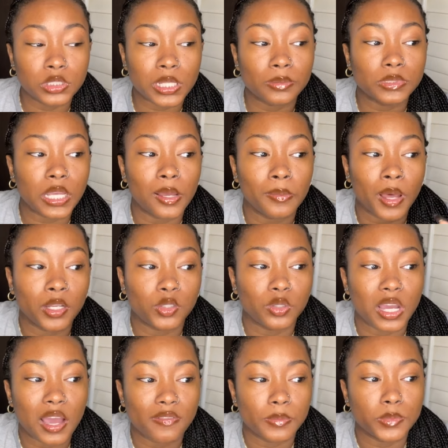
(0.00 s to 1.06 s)
Sometimes I do
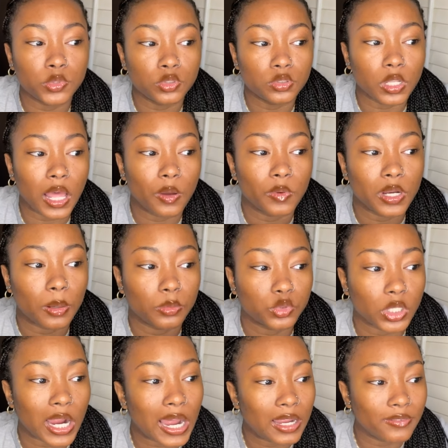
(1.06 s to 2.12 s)
have a mood, like when I'm
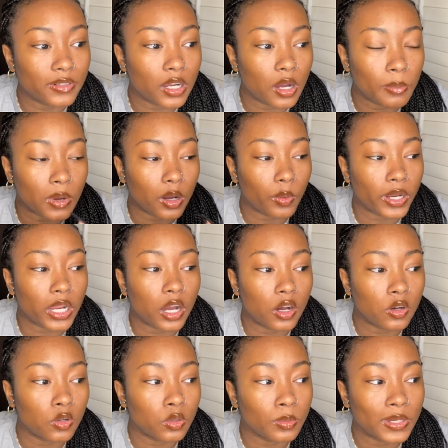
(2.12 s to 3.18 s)
driving on my way
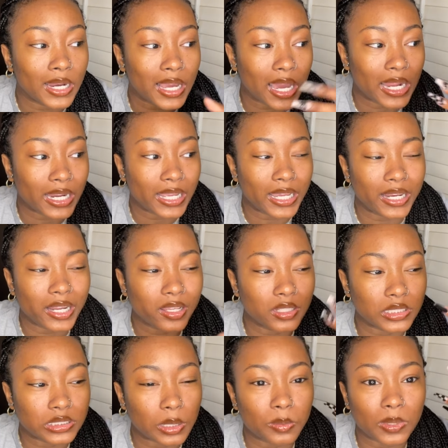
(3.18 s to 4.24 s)
home and I got a headache or
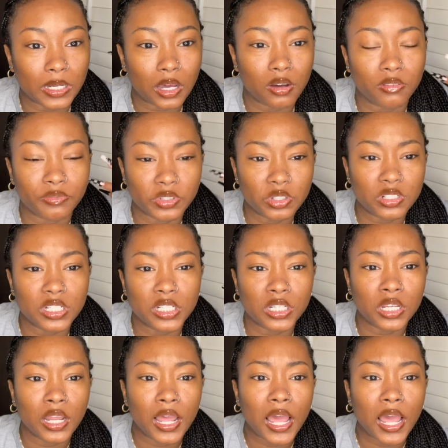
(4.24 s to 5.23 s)
something and I don't feel good.